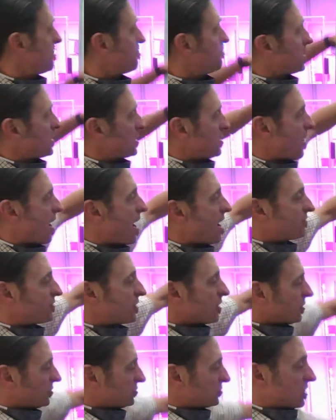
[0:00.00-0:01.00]
but you have to
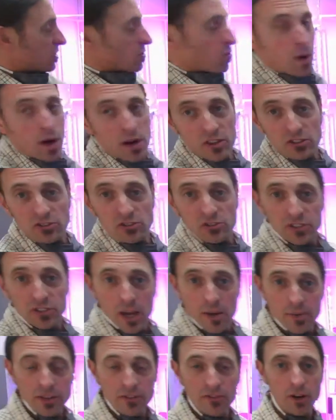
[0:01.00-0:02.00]
understand where this is
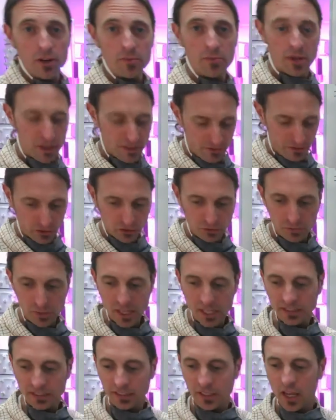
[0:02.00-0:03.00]
coming from in the first
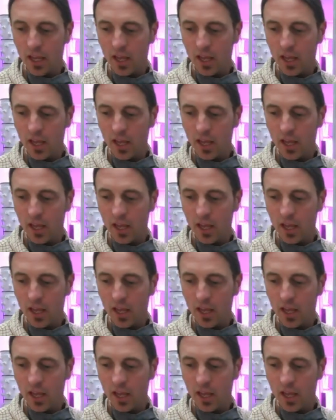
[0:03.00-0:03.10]
place.